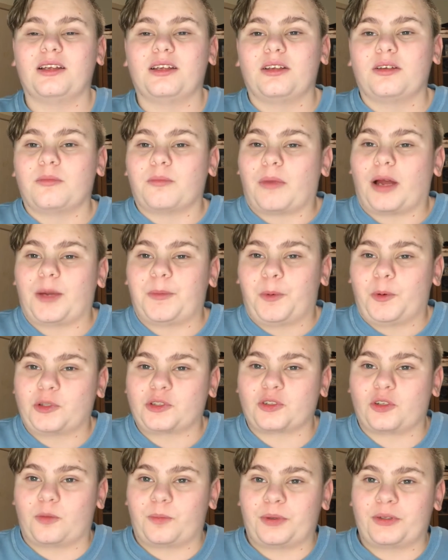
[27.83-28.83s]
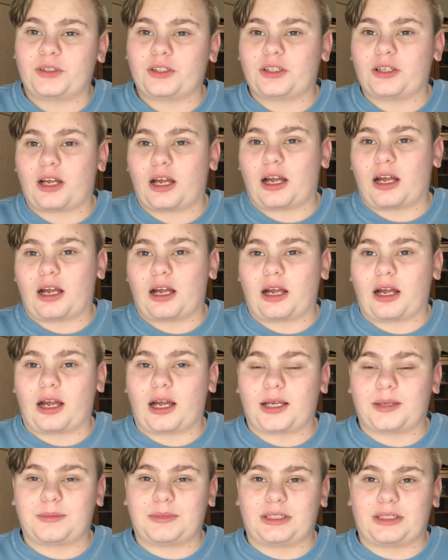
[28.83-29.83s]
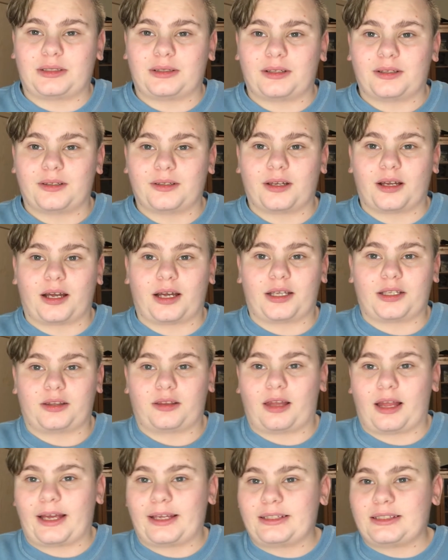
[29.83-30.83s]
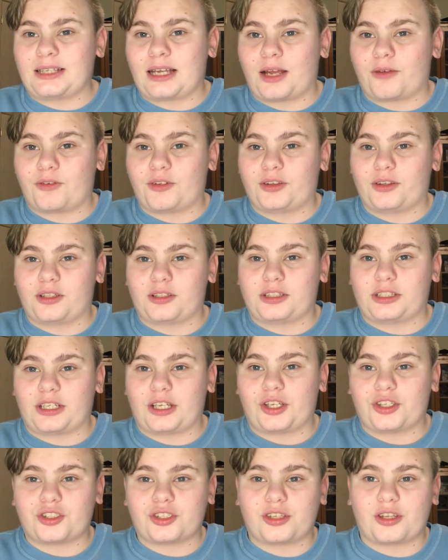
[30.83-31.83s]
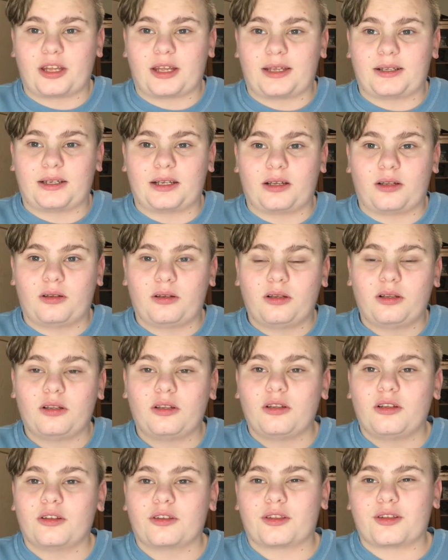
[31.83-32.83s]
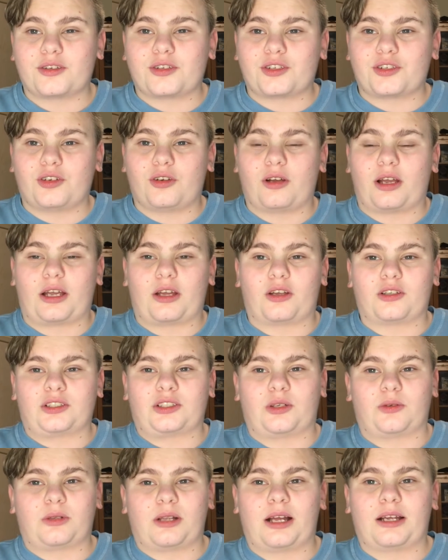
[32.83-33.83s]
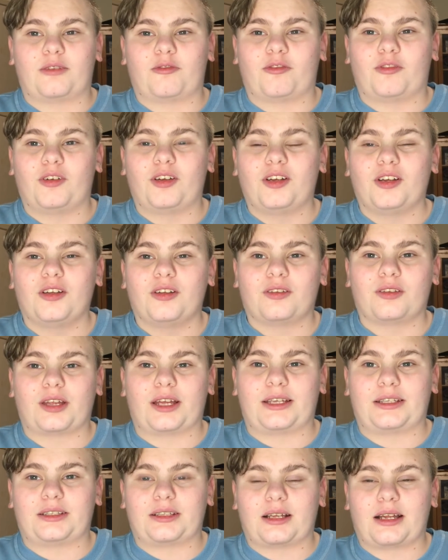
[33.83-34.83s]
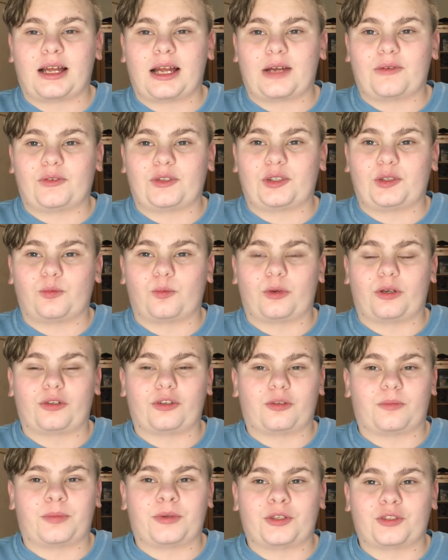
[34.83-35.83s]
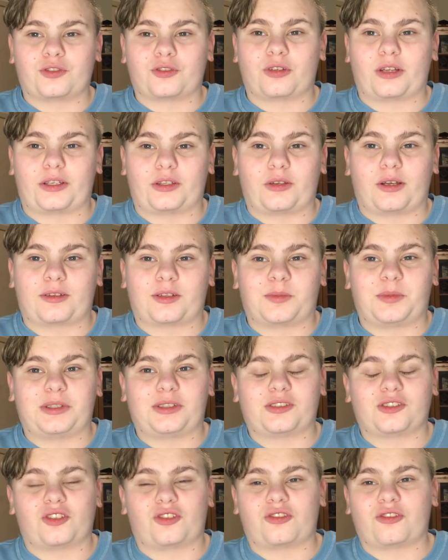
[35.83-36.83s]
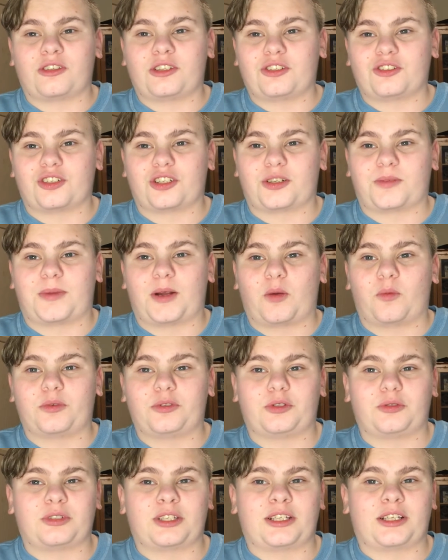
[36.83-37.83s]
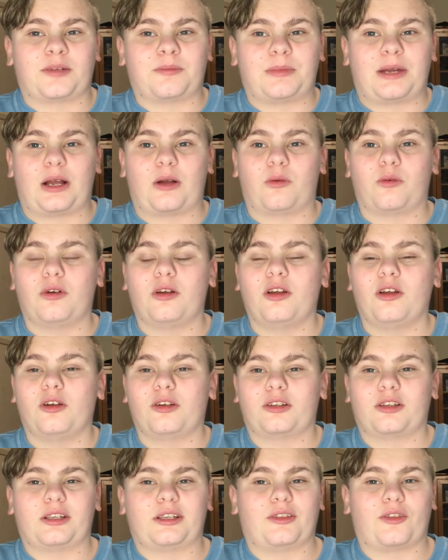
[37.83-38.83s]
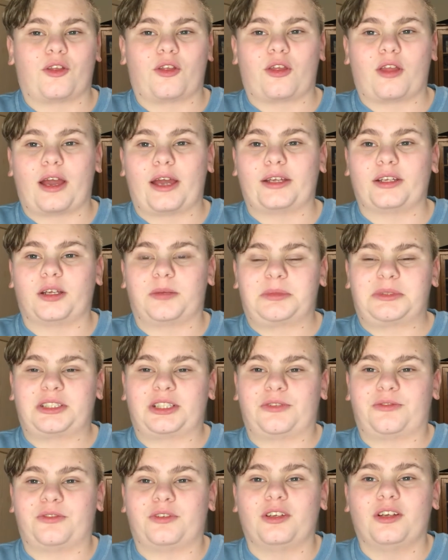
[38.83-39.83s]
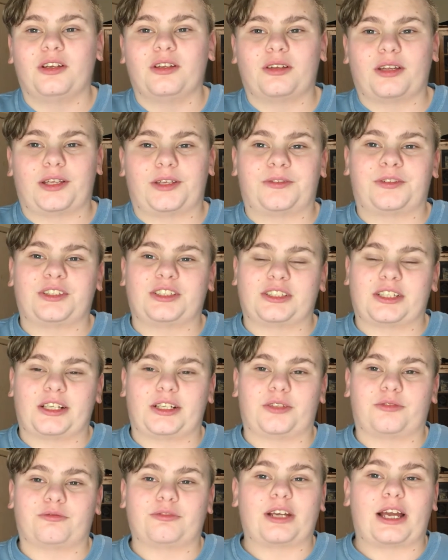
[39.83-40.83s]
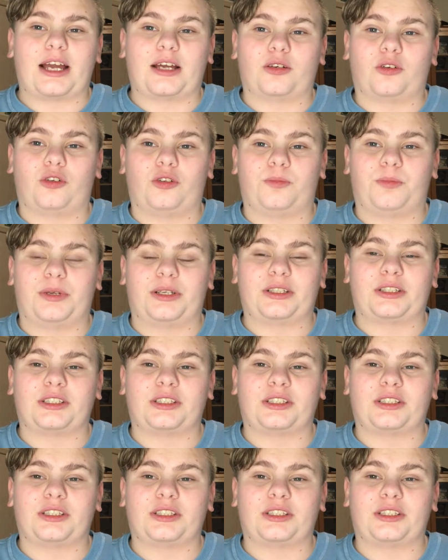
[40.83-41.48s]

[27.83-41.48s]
My personal opinion, I liked having the DH in the NL this year. I also kind of like having where your pitcher, you have to be strategic about when you take him out in the lineup. See if he's getting rattled, but